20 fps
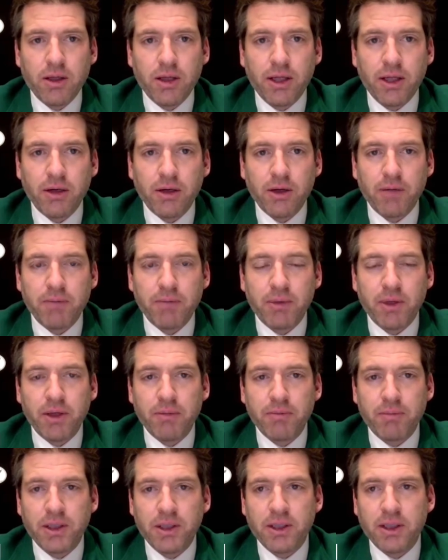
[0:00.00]
here
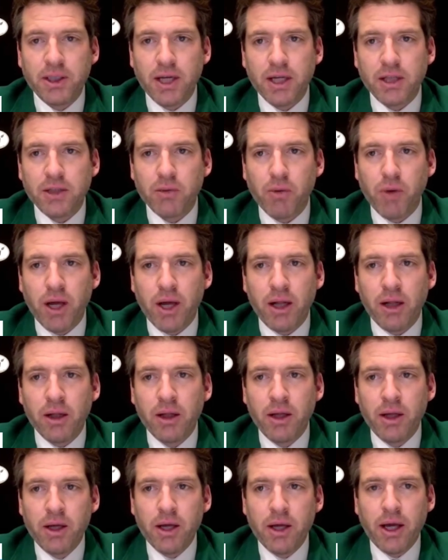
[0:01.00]
at BTI as
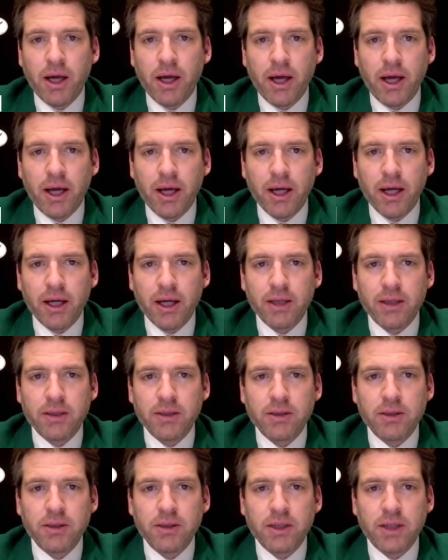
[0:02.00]
well,
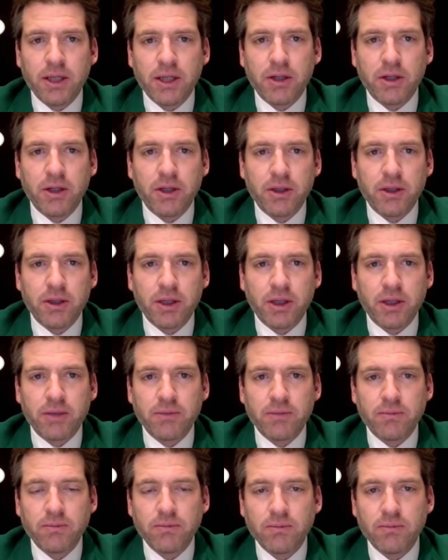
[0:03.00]
and kind of
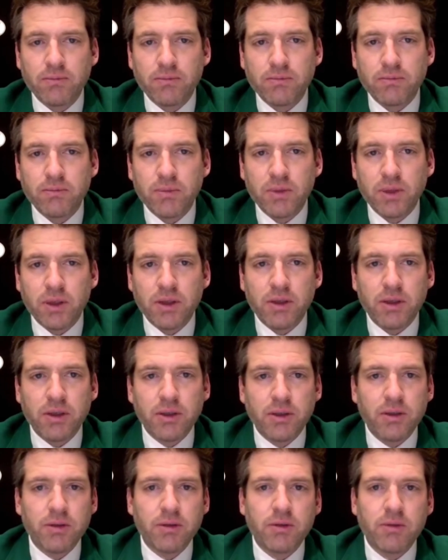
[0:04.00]

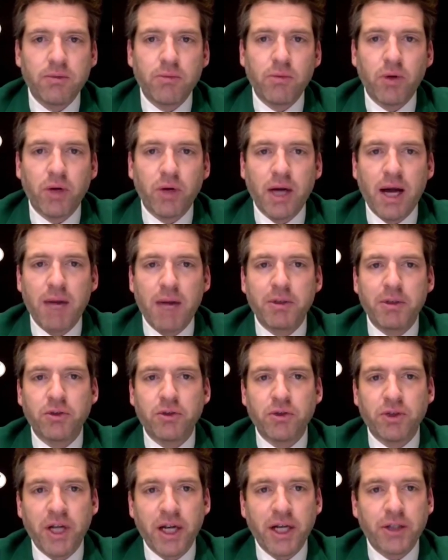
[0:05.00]
the more common
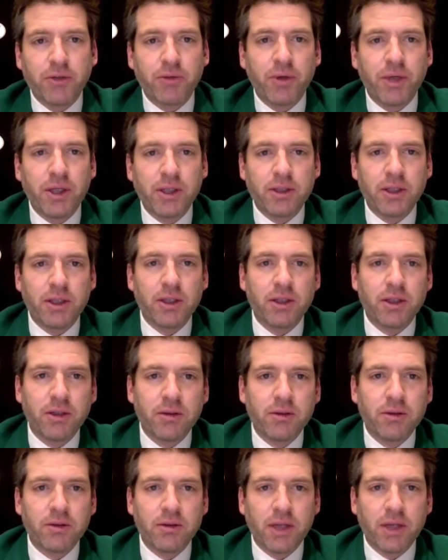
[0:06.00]
trajectory is then
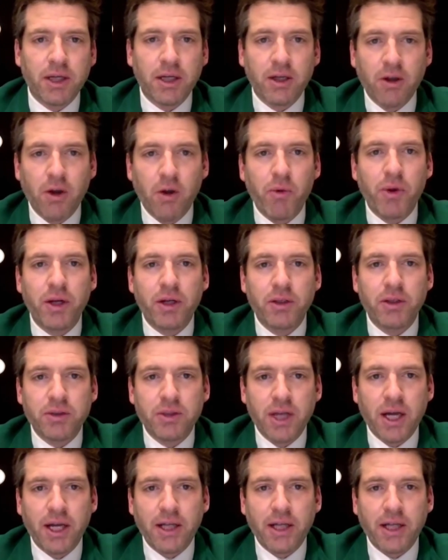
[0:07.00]
to kind of go into
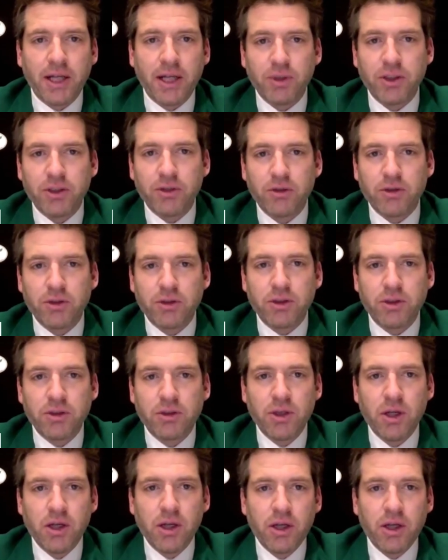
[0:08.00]
science
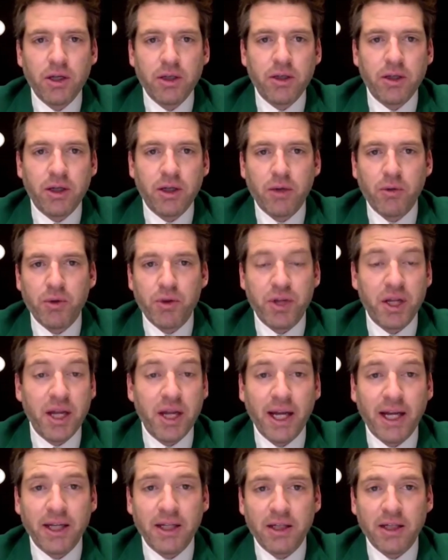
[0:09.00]
research
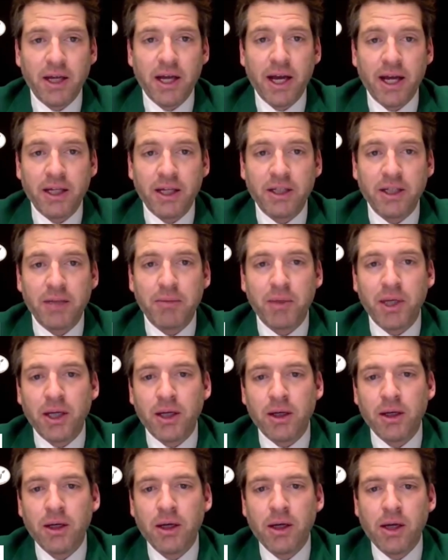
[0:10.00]
within
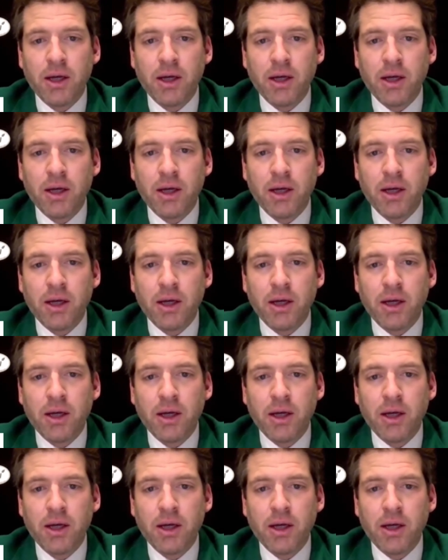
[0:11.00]
academia,